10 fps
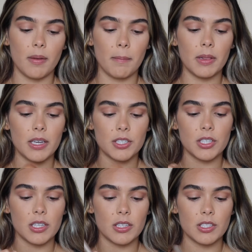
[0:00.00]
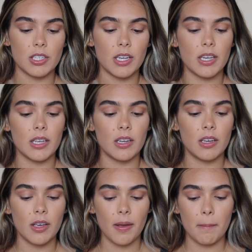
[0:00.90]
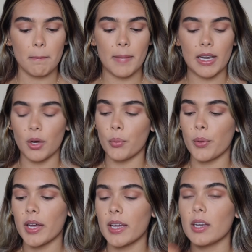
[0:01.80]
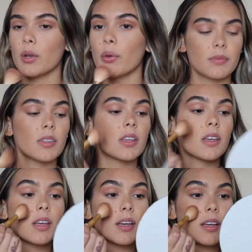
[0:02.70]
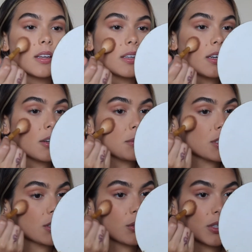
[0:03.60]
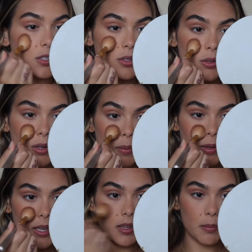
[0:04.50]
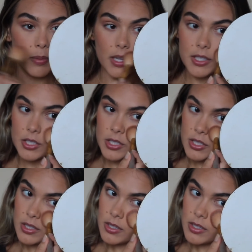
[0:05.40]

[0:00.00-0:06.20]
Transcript: blush in the shade Mellow Wine. And now I'm just going to apply the blush.